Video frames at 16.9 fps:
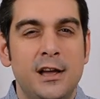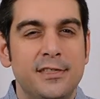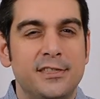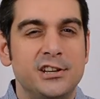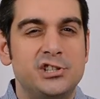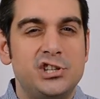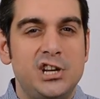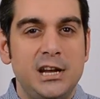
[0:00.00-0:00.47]

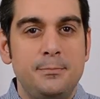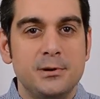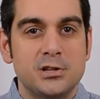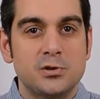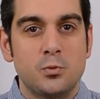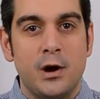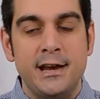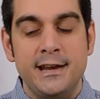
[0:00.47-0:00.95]
the
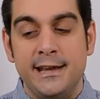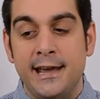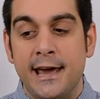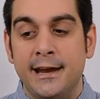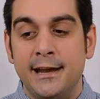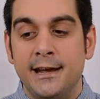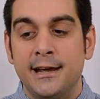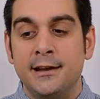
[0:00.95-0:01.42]
cheapest way to
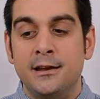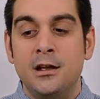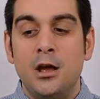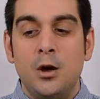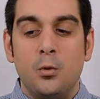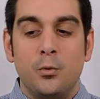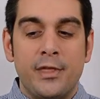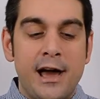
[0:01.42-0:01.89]
get in
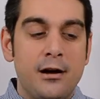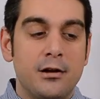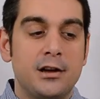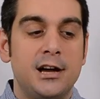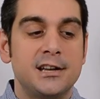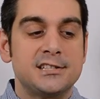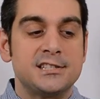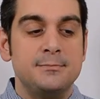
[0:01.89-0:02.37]
without
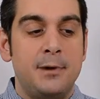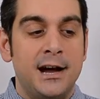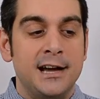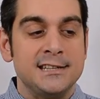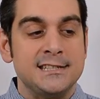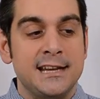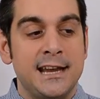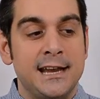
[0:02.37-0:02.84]

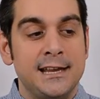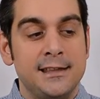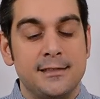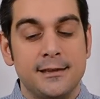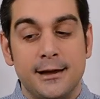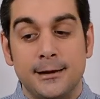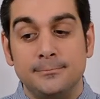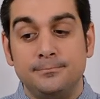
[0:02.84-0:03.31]
customizing
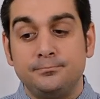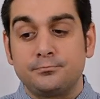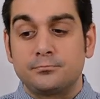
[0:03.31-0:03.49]
anything.